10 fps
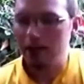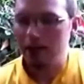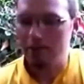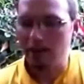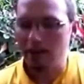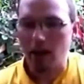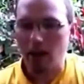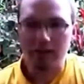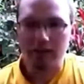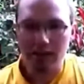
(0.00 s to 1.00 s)
it causes
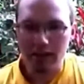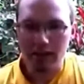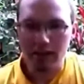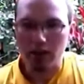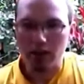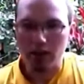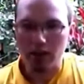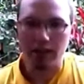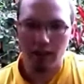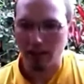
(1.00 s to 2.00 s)
us to get drunk and
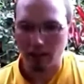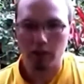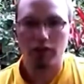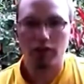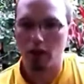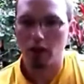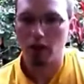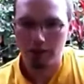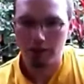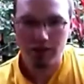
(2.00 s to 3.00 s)
have
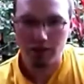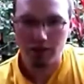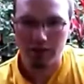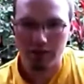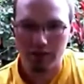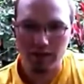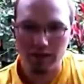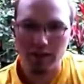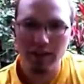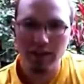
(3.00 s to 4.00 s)
hangovers and all of these other
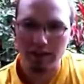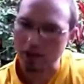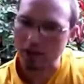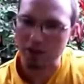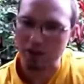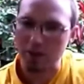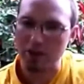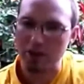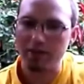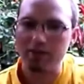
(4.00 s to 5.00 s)
things, because it's not
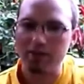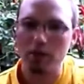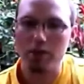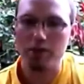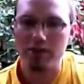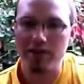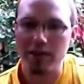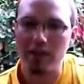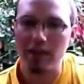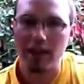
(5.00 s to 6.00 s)
pure life force. The same
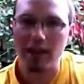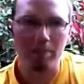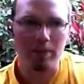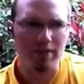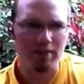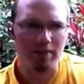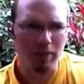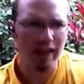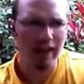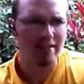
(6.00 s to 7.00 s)
thing happens in
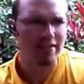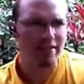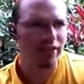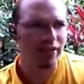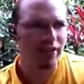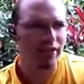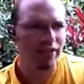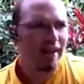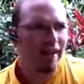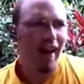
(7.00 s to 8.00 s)
plants. And so
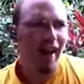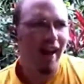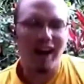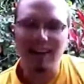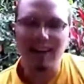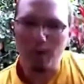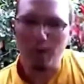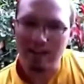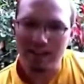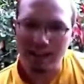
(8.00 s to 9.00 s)
I can't wait to
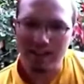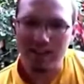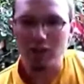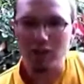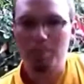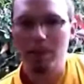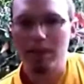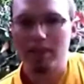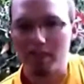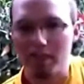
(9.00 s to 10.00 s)
take these spirits and to
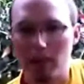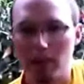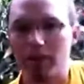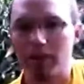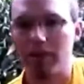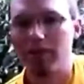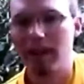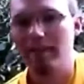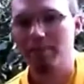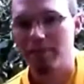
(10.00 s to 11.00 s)
be able to refine
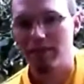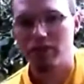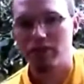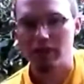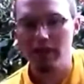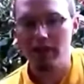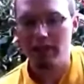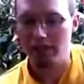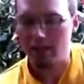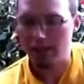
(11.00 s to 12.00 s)
them to such a
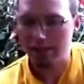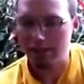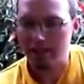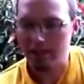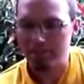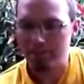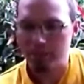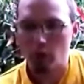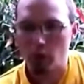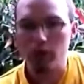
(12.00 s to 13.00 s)
degree that
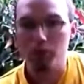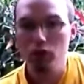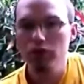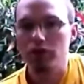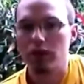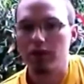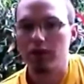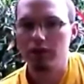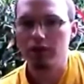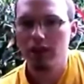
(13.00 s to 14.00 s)
we remove a lot of
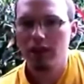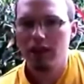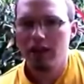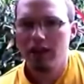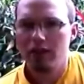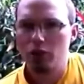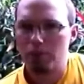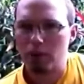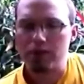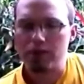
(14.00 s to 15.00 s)
those superfluous